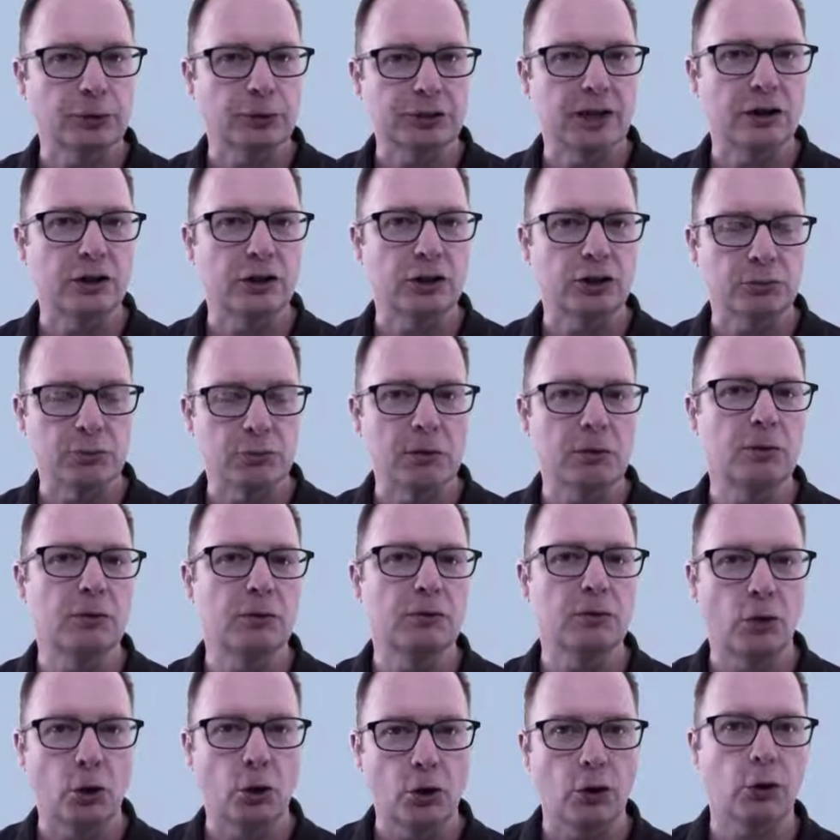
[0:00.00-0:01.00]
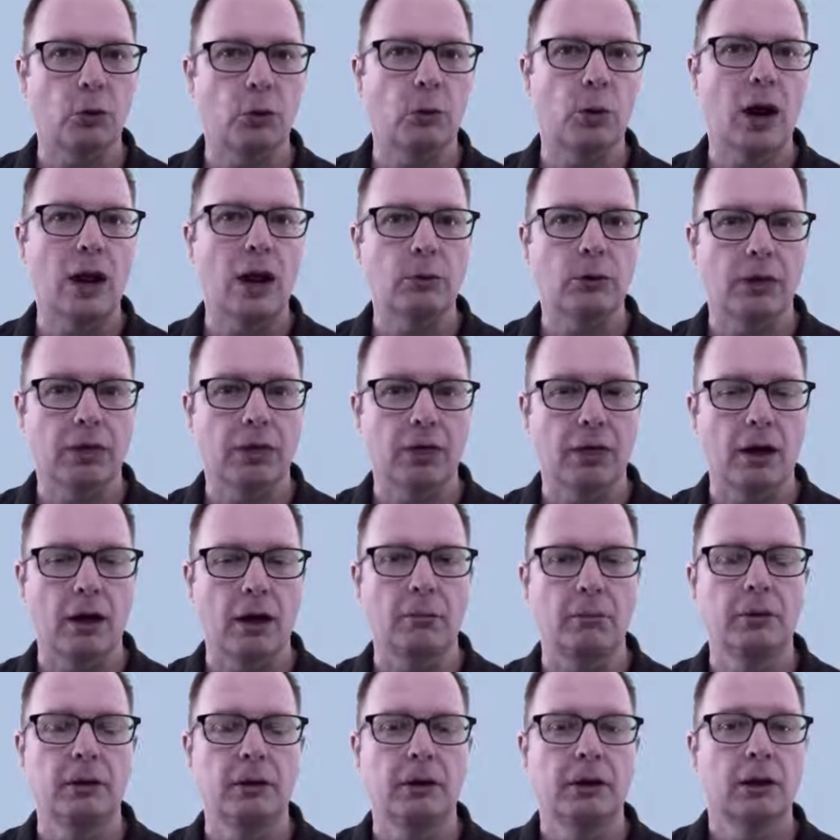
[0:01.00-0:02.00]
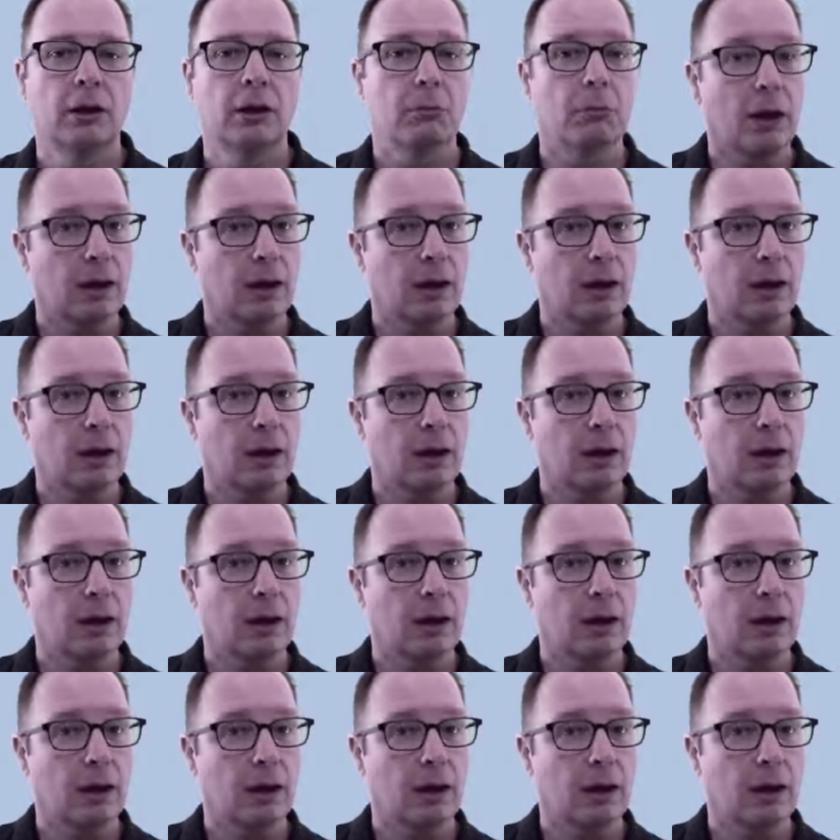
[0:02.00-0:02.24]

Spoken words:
percenters. Maybe you've earned the right with them.